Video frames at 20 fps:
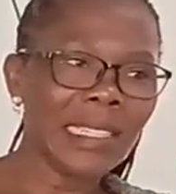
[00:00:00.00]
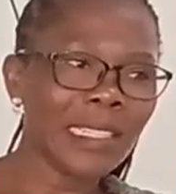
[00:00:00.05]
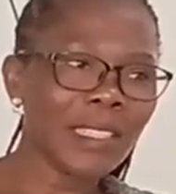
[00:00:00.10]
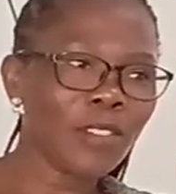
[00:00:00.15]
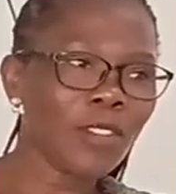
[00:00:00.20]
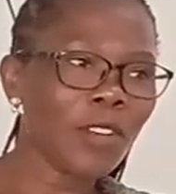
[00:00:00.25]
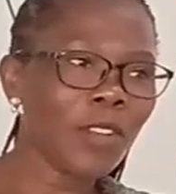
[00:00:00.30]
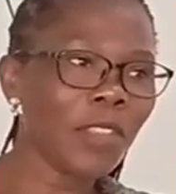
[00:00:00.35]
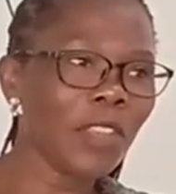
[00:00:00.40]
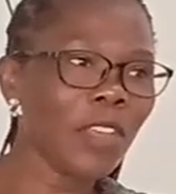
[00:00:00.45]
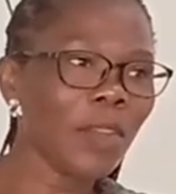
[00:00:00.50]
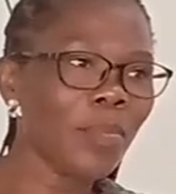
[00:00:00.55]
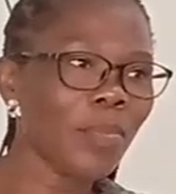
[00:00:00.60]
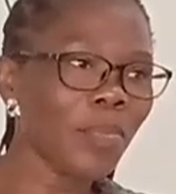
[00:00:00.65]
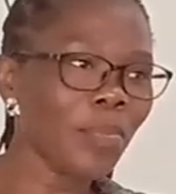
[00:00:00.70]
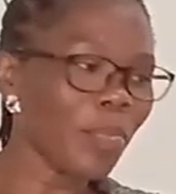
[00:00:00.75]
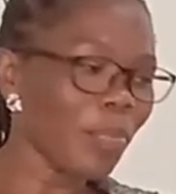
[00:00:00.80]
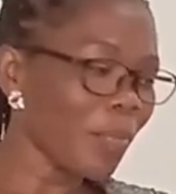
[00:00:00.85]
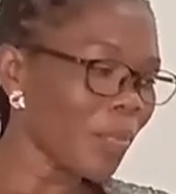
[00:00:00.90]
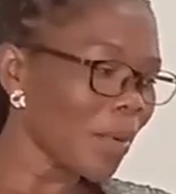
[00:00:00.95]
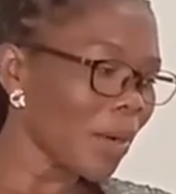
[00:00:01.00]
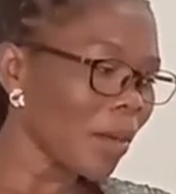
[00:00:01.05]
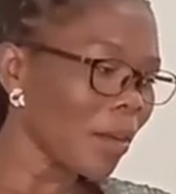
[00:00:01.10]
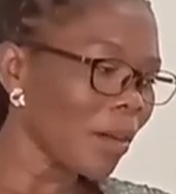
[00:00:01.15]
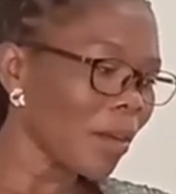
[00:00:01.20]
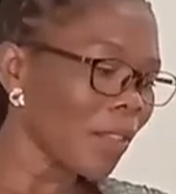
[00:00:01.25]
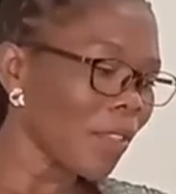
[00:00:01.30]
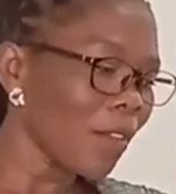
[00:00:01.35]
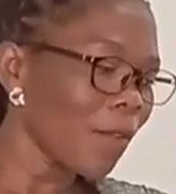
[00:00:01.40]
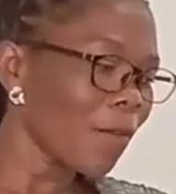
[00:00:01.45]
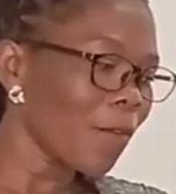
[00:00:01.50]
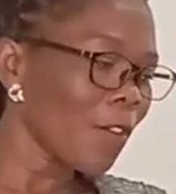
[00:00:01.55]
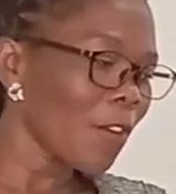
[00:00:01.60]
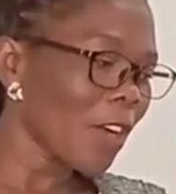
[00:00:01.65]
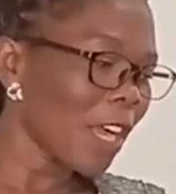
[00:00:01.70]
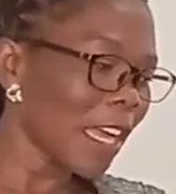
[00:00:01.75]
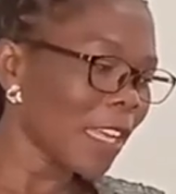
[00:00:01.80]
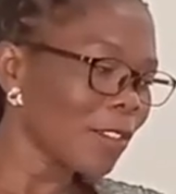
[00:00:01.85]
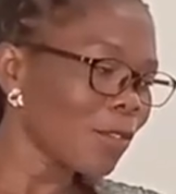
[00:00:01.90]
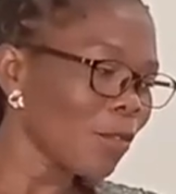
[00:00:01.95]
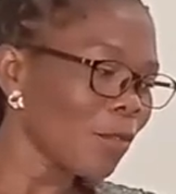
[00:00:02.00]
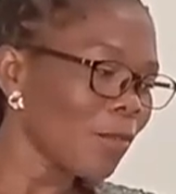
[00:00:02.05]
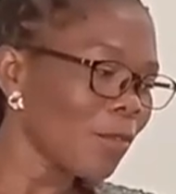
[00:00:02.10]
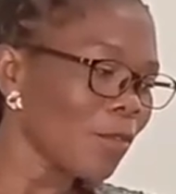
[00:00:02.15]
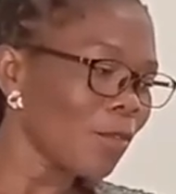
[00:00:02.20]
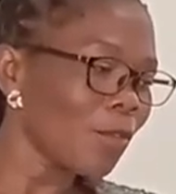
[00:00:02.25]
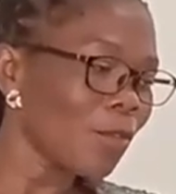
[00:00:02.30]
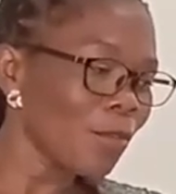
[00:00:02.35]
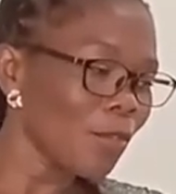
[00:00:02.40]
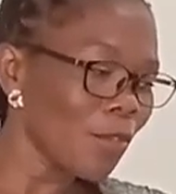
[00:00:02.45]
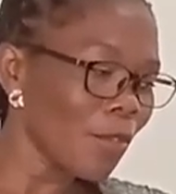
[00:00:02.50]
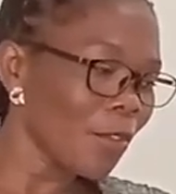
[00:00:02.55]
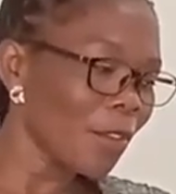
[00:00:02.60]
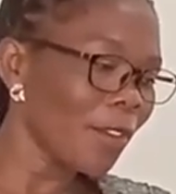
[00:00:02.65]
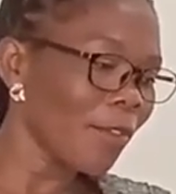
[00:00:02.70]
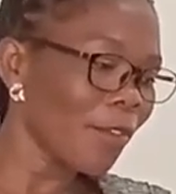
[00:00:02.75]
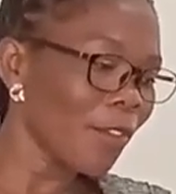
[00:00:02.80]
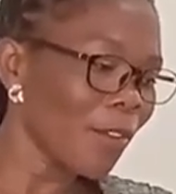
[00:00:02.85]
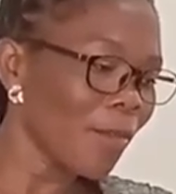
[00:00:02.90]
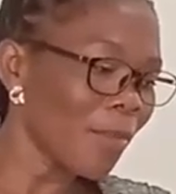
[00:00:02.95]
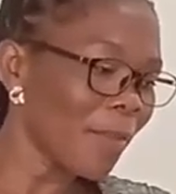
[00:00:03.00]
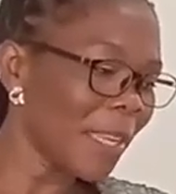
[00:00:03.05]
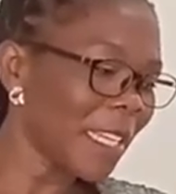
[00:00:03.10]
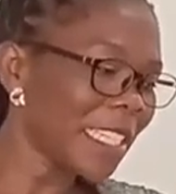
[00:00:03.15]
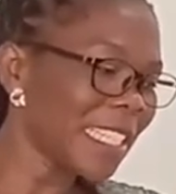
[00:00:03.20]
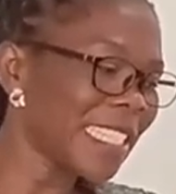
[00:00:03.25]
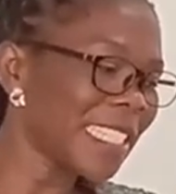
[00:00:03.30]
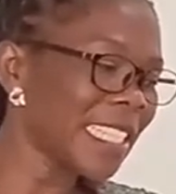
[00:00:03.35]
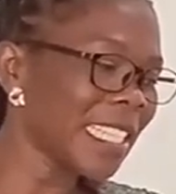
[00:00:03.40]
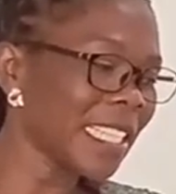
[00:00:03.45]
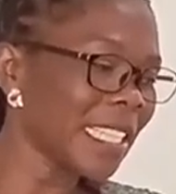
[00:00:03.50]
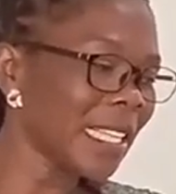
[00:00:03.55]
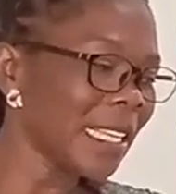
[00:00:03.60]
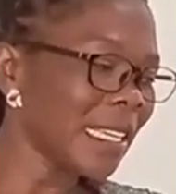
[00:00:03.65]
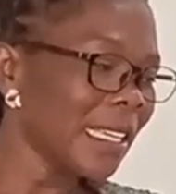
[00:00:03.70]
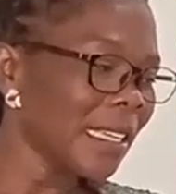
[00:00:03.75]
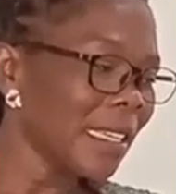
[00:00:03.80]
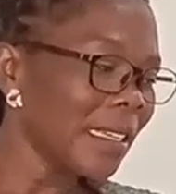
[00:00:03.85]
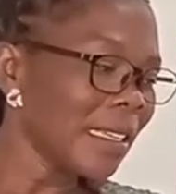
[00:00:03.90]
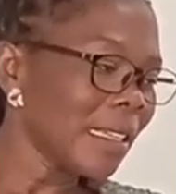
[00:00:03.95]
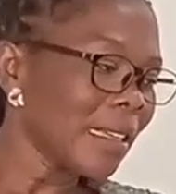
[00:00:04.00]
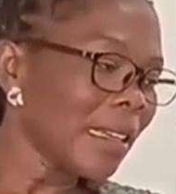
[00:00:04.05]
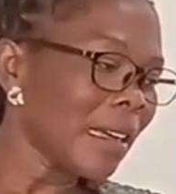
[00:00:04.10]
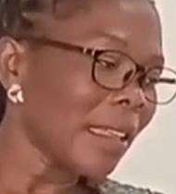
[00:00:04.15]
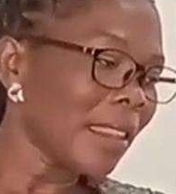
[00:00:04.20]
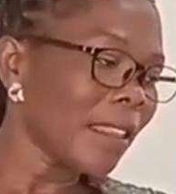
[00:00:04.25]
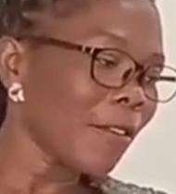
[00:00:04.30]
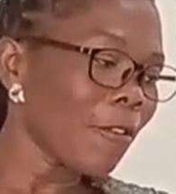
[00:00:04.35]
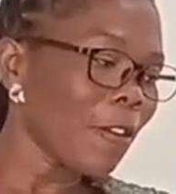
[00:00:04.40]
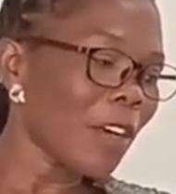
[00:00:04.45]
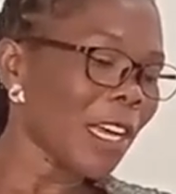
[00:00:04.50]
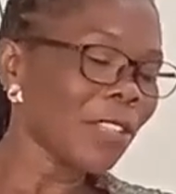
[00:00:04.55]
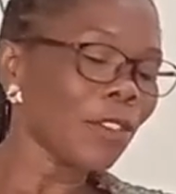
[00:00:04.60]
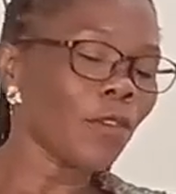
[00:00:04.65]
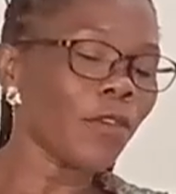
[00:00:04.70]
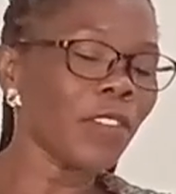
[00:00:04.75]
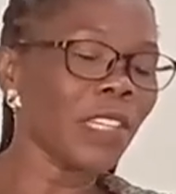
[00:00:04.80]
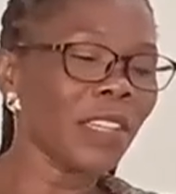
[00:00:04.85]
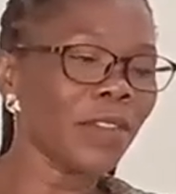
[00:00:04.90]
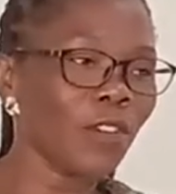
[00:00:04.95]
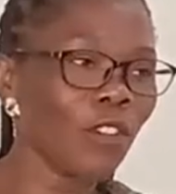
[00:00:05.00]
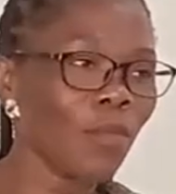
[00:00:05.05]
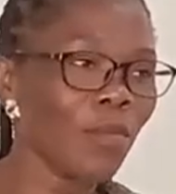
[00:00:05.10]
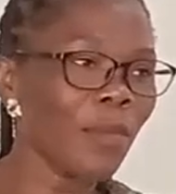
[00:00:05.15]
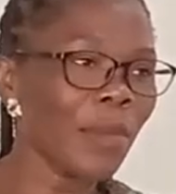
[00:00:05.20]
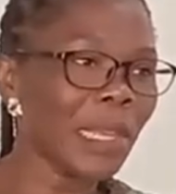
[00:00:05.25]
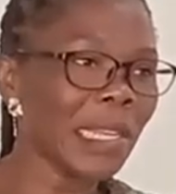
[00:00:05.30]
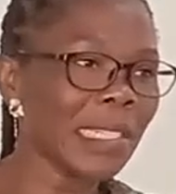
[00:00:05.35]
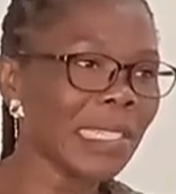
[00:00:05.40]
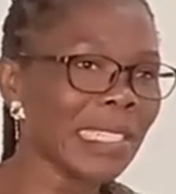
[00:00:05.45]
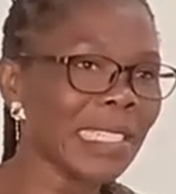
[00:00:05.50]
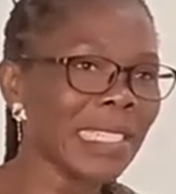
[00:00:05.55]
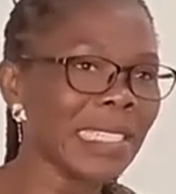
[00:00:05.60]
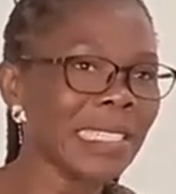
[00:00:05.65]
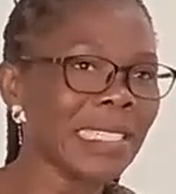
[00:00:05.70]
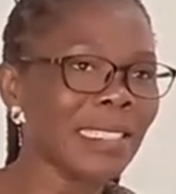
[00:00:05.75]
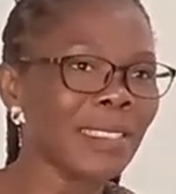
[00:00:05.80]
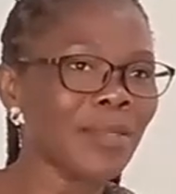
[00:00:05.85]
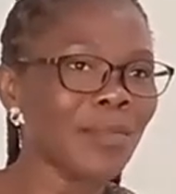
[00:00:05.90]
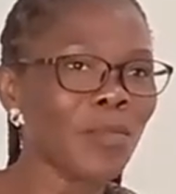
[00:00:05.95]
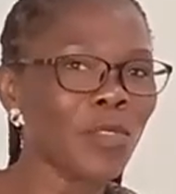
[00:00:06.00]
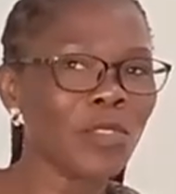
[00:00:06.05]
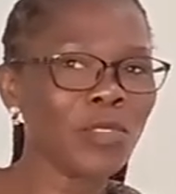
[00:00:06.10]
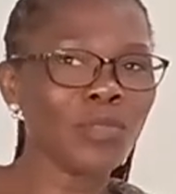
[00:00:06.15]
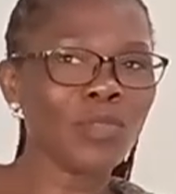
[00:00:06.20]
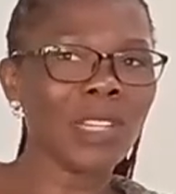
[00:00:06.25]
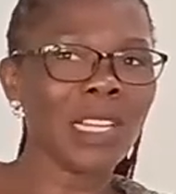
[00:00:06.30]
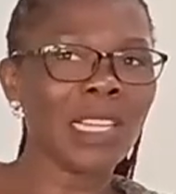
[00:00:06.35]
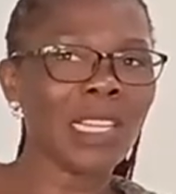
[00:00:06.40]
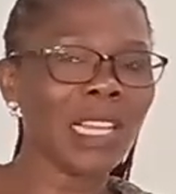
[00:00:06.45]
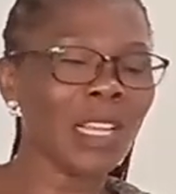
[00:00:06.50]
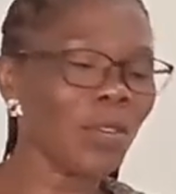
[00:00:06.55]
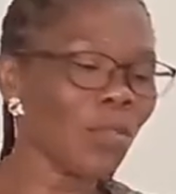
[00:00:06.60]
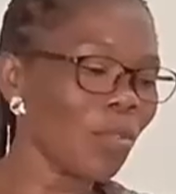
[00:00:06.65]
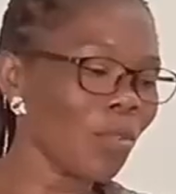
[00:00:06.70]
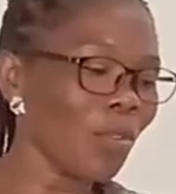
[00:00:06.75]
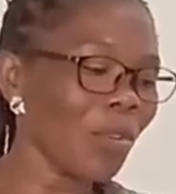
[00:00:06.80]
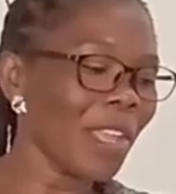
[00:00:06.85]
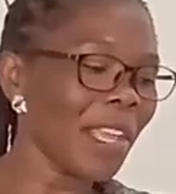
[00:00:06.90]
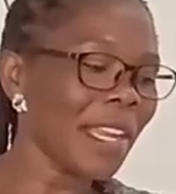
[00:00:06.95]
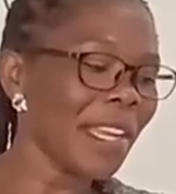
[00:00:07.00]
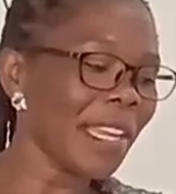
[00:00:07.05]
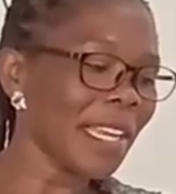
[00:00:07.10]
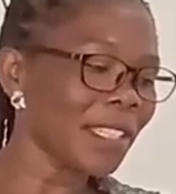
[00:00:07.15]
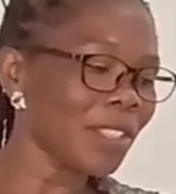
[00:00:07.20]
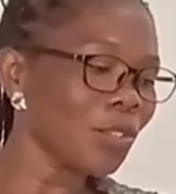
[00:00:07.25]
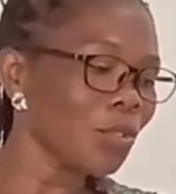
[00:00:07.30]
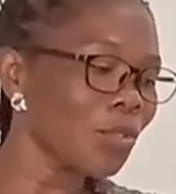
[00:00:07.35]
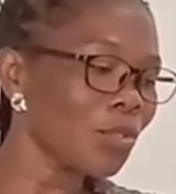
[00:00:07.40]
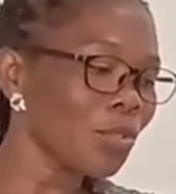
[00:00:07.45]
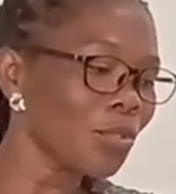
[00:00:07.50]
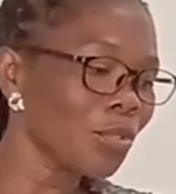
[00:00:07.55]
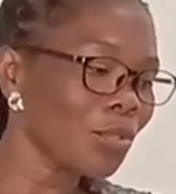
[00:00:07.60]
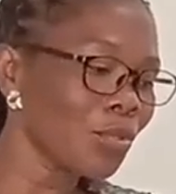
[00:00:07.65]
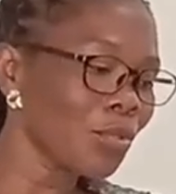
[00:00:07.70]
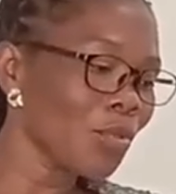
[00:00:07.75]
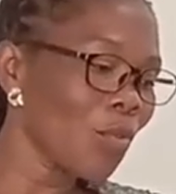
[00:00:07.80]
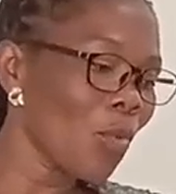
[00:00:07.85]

So the focus of rural development is in the focus of development is mostly in the rural areas due to